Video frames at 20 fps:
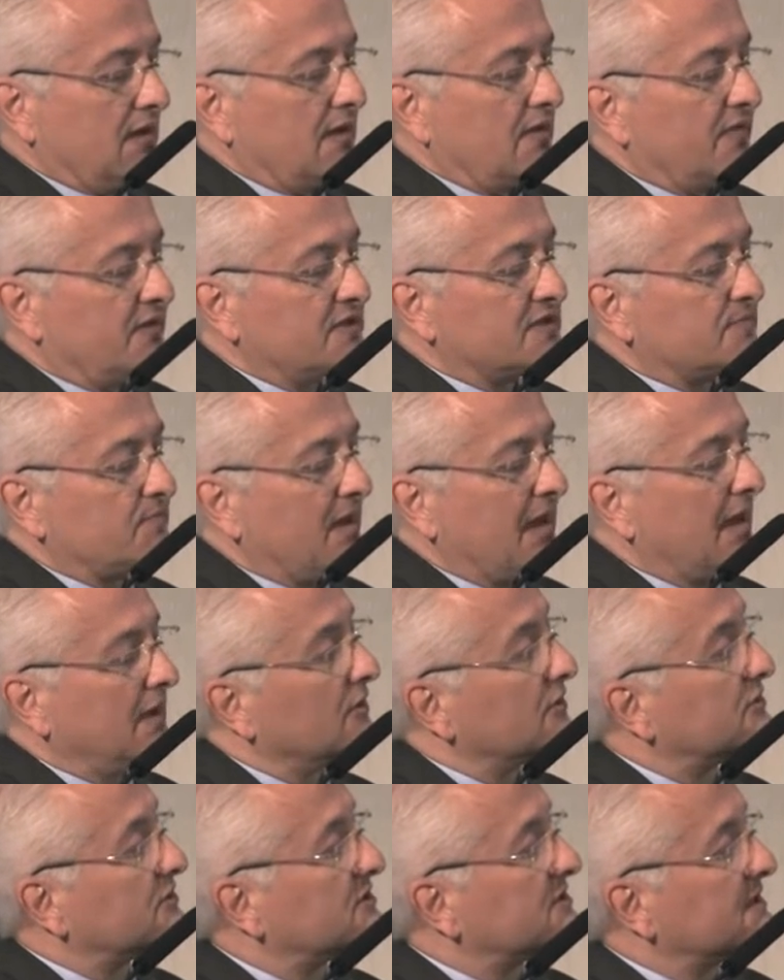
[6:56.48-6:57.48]
In this
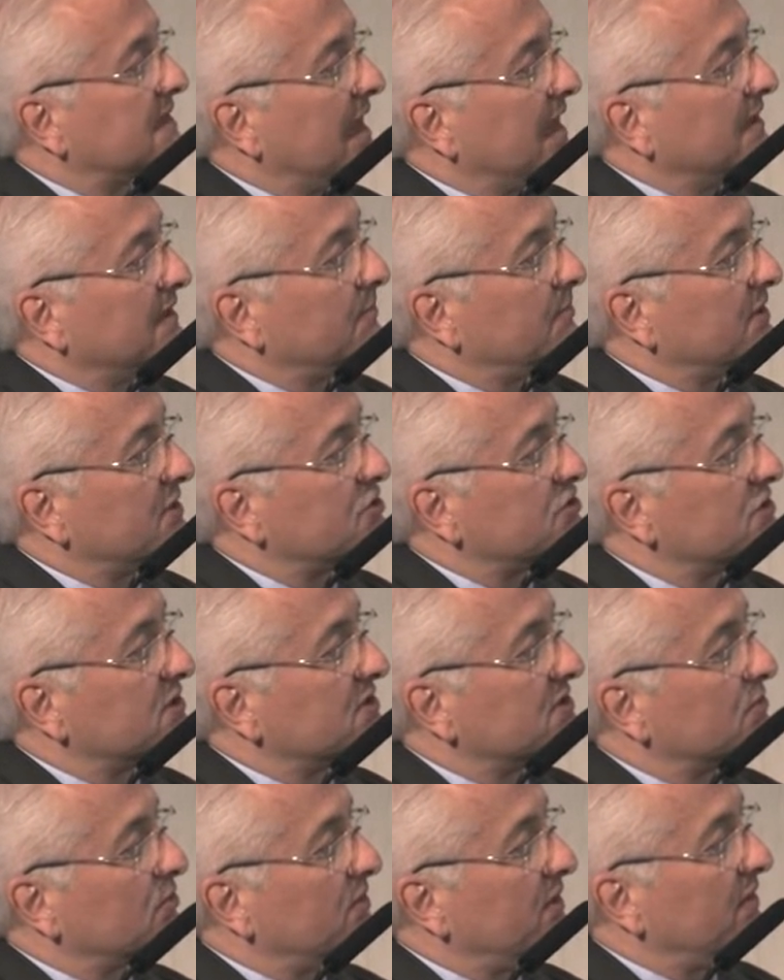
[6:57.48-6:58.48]
pilot study,
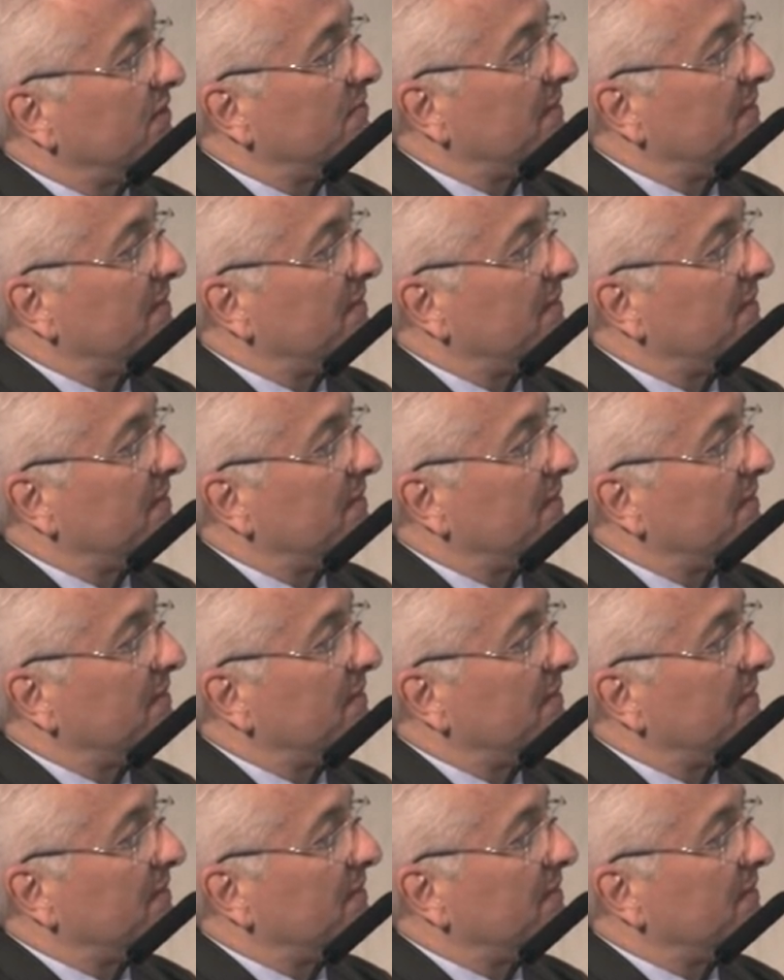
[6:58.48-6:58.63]
patients with